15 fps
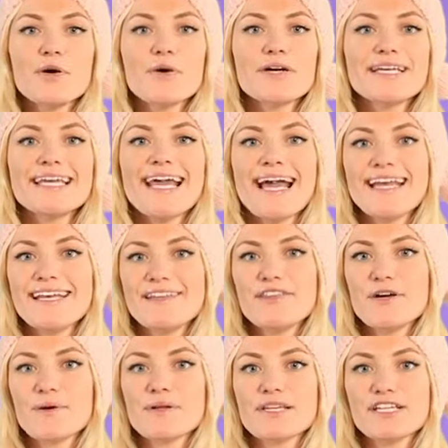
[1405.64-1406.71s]
and Kourtney ended
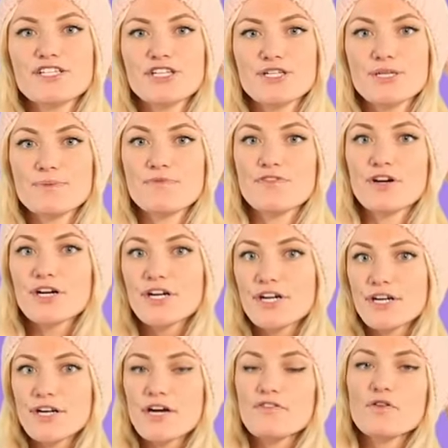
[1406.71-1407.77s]
their relationship for
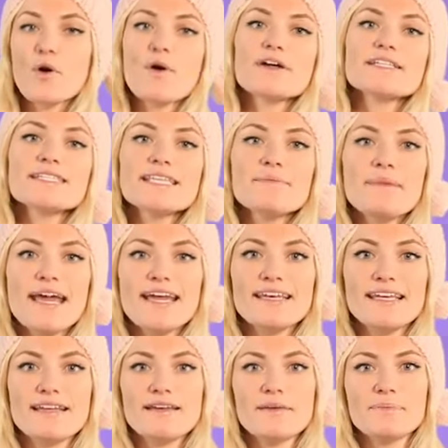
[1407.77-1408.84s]
good, of course the man
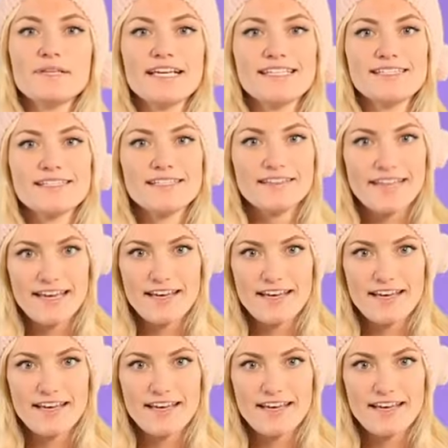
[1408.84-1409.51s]
needed a place to